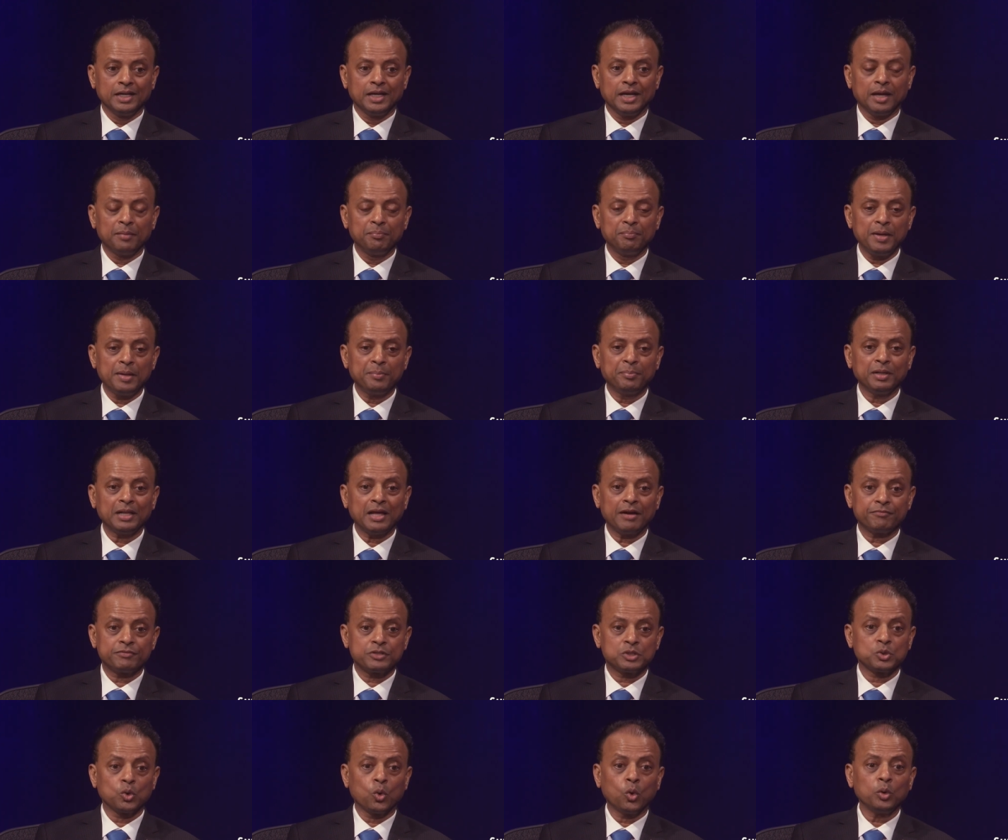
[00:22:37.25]
And people have
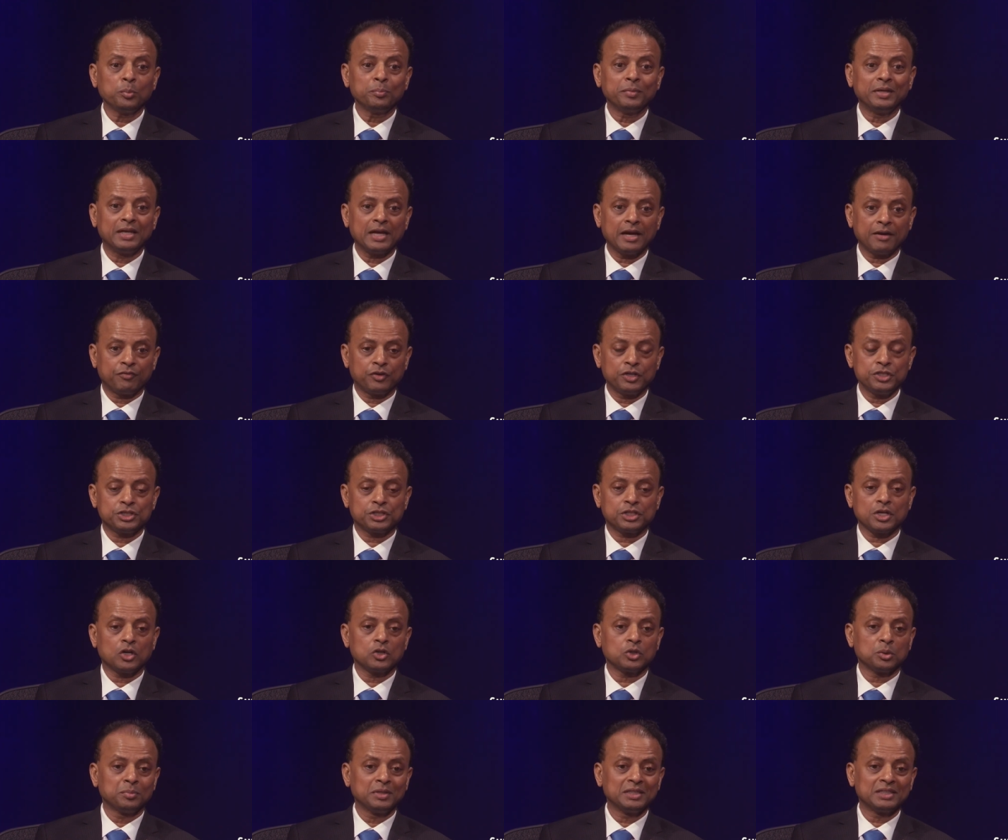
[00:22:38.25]
told me, have reached
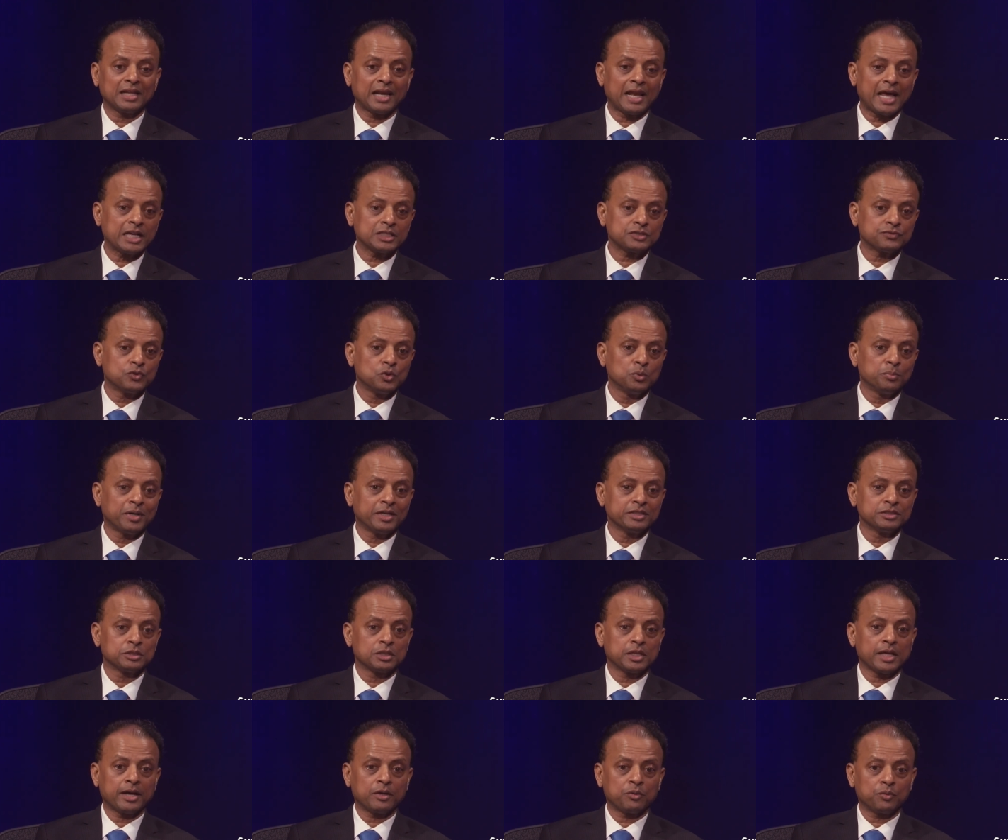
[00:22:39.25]
out to me in the last few
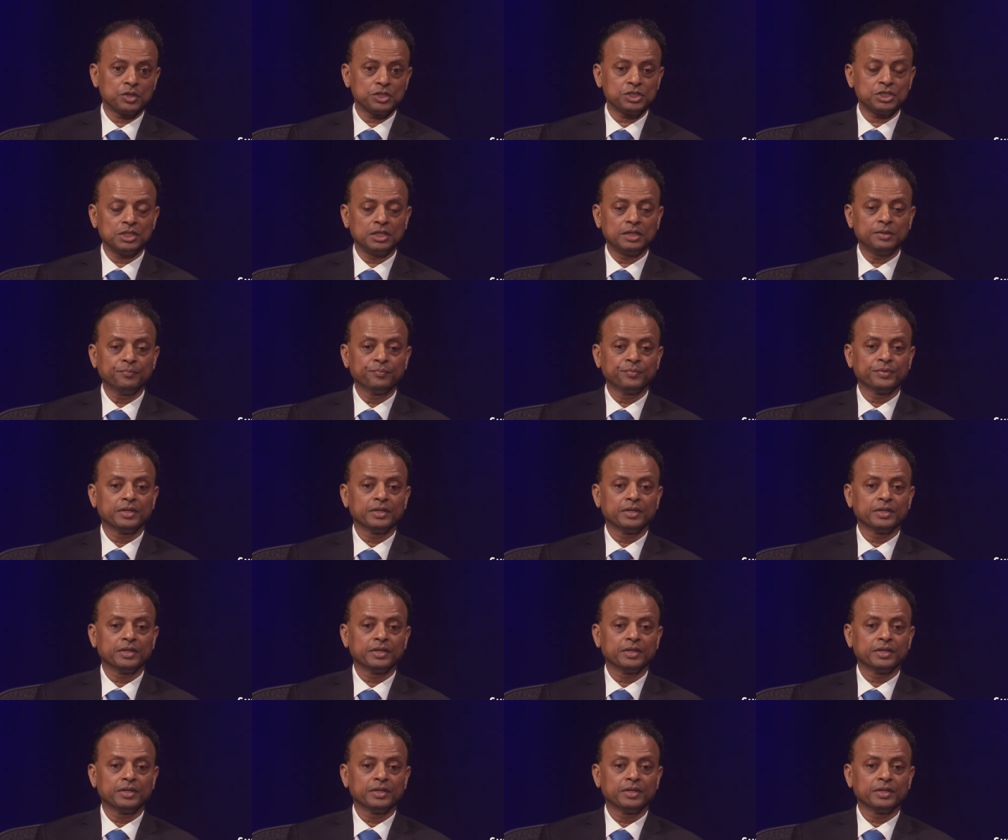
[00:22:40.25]
months that, Rishi,